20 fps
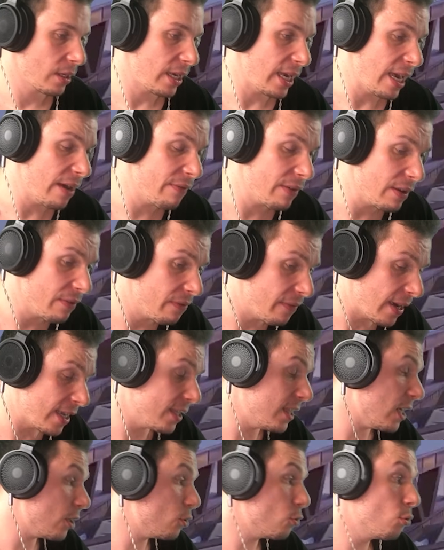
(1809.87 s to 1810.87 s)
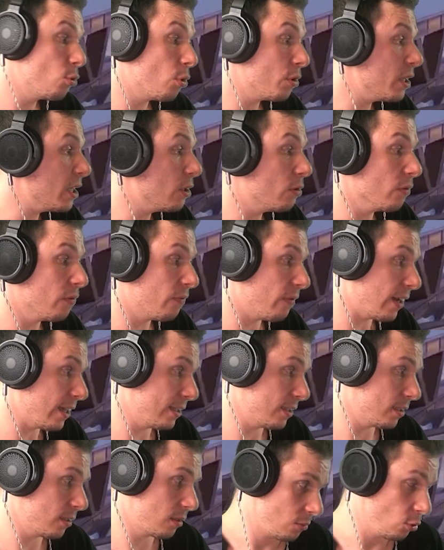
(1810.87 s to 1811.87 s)
Every fight that you don't need to
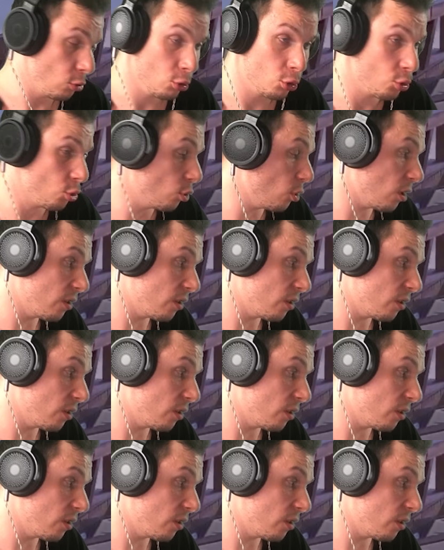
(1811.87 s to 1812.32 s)
fight, you should not